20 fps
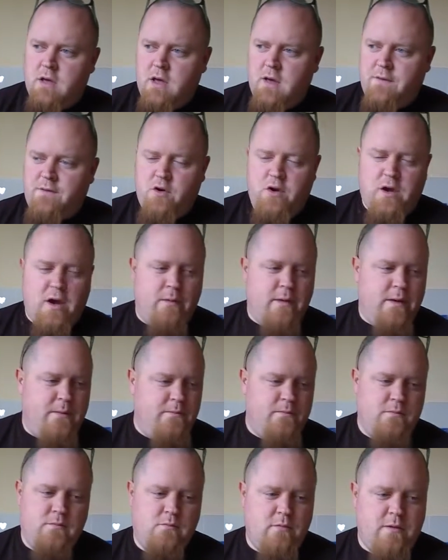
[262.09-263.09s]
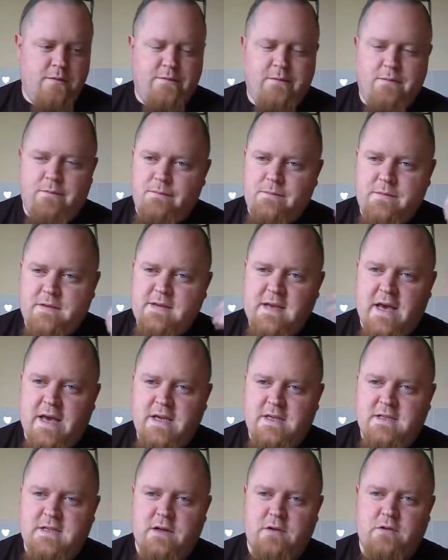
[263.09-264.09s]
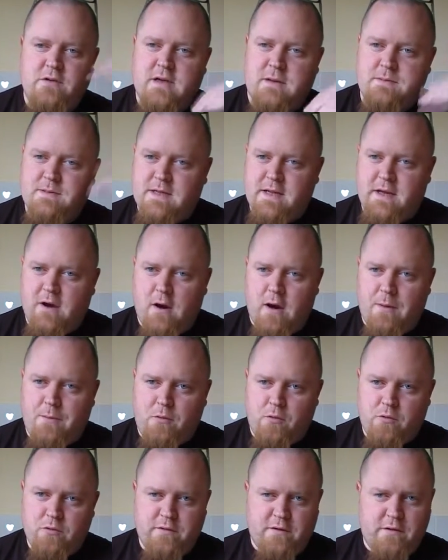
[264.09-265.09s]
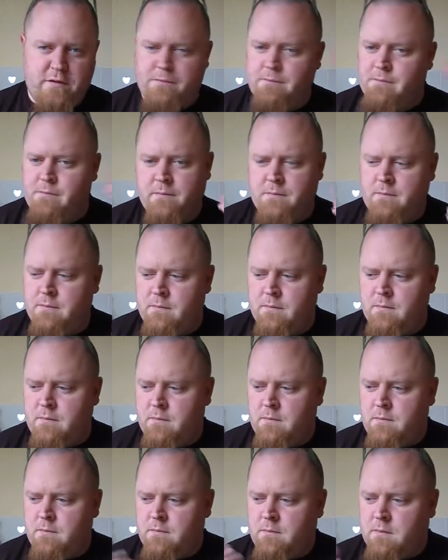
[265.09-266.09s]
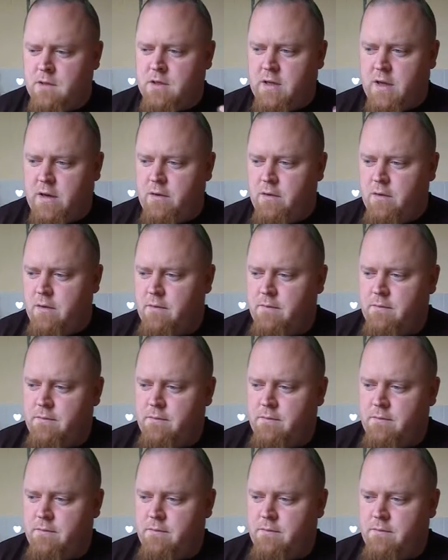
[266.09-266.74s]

If you go in with taste notes up to the eyeballs and, you know,